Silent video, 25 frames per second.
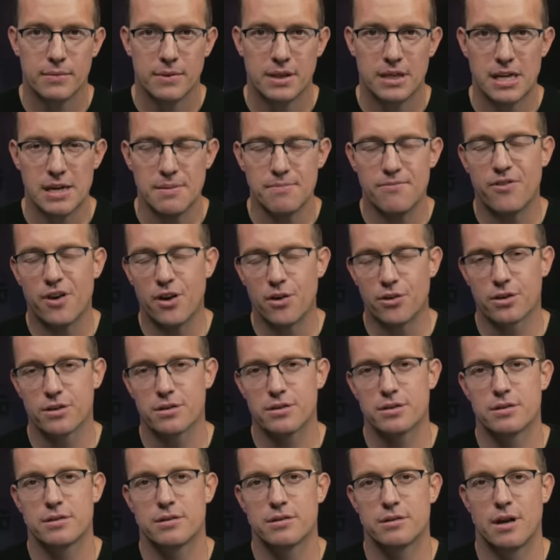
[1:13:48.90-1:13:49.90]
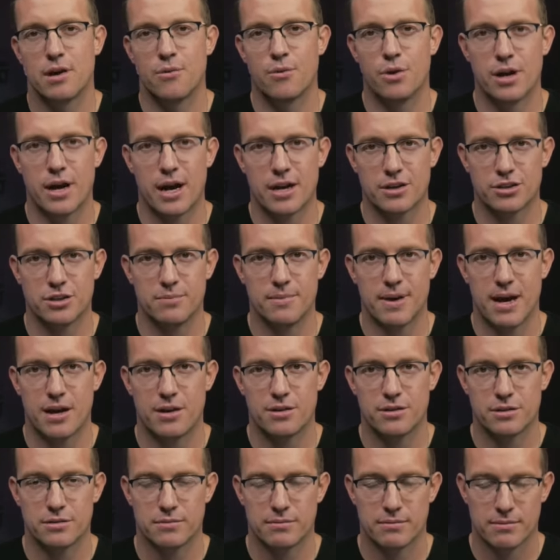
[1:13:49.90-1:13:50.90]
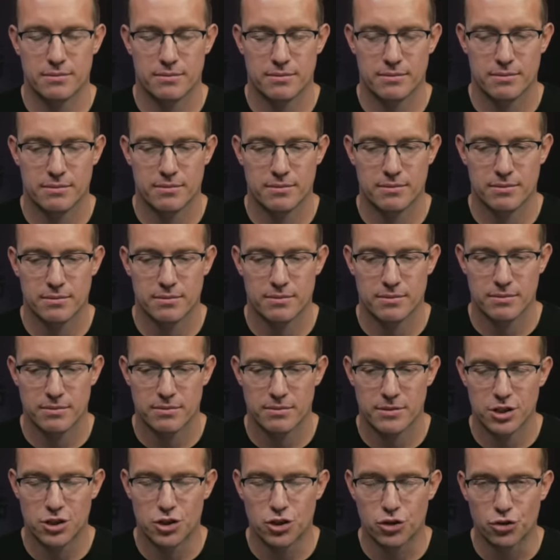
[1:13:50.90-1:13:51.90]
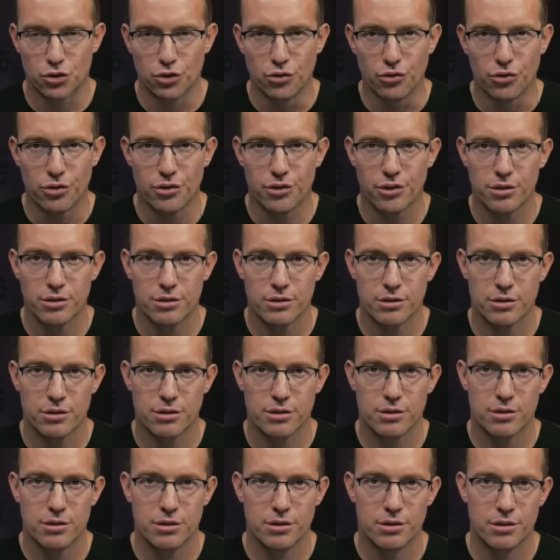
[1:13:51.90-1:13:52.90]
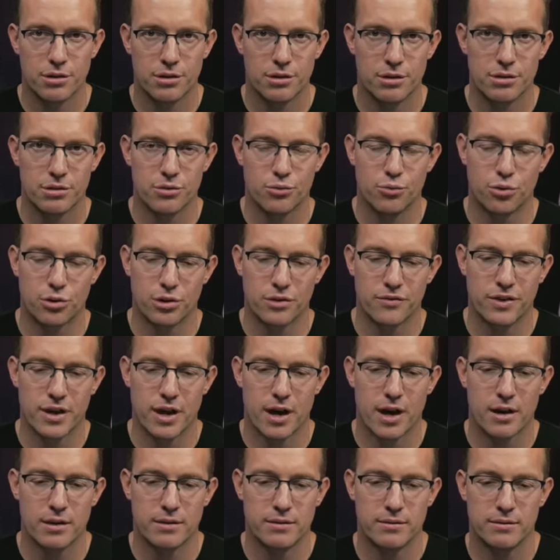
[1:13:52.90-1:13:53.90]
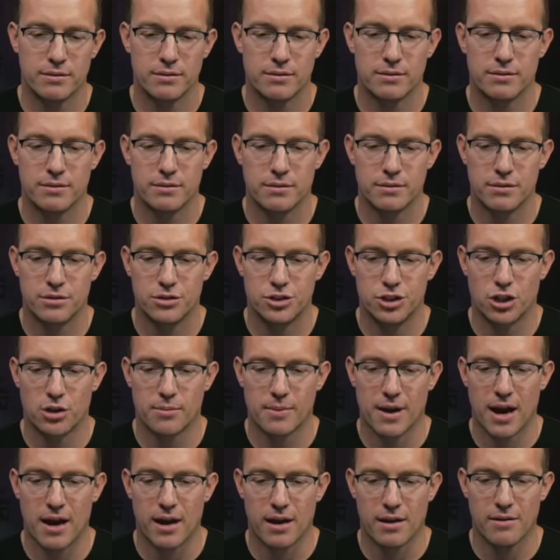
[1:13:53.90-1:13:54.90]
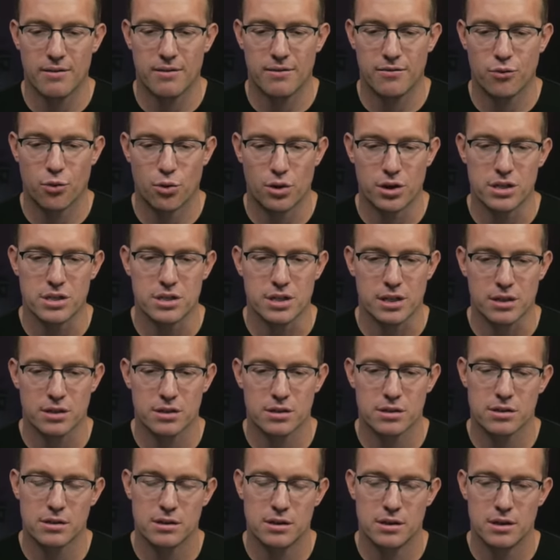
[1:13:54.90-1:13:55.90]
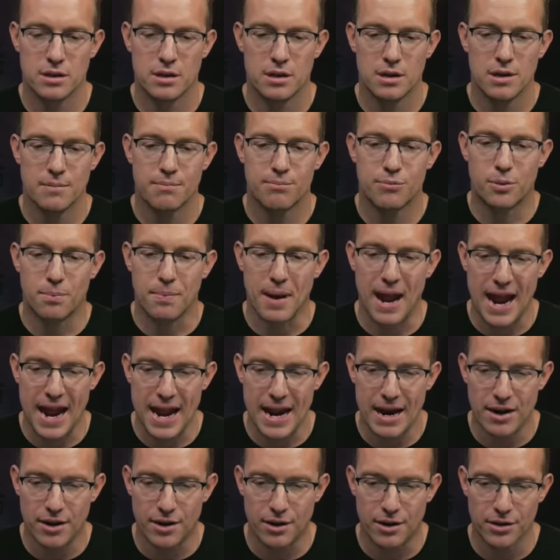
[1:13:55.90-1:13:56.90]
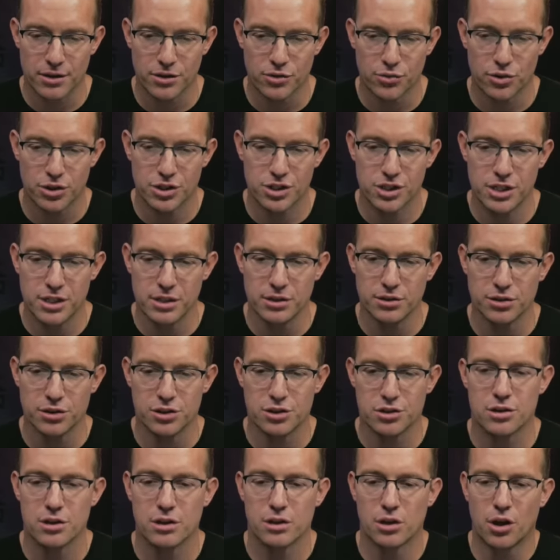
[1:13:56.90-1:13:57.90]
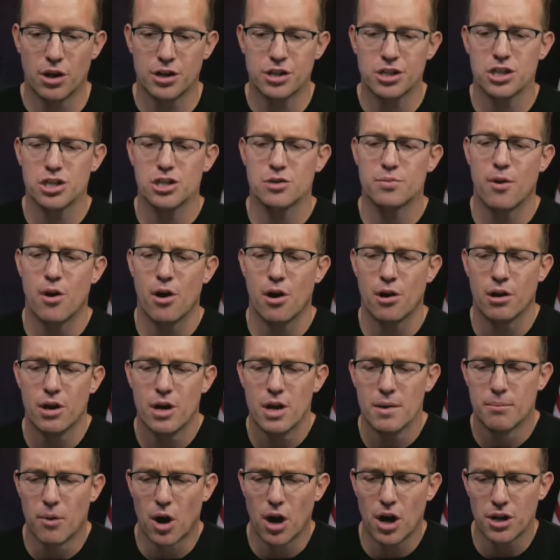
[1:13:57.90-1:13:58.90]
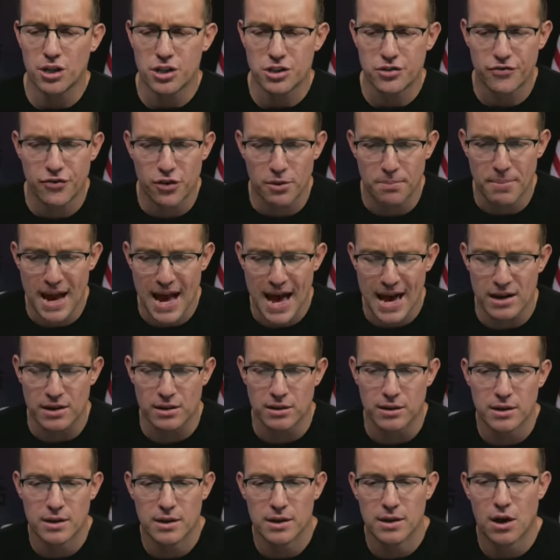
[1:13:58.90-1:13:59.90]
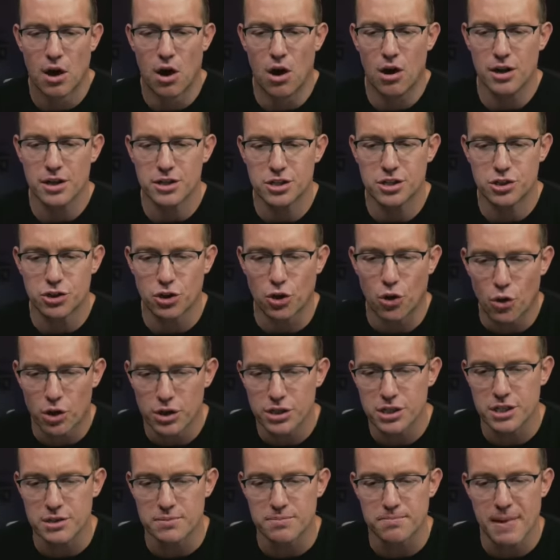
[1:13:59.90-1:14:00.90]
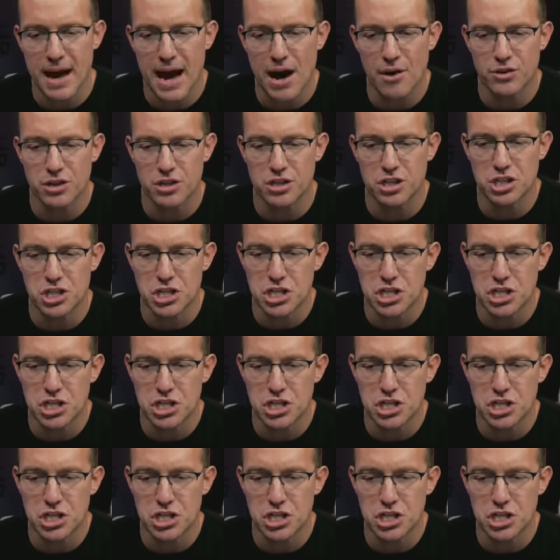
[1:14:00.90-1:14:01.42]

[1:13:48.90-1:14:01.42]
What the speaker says: Keep focused on what actually matters. The truth, the word of God, Jeremiah 46. Prepare your shields, large and small. March for battle. Harness your horses. Mount the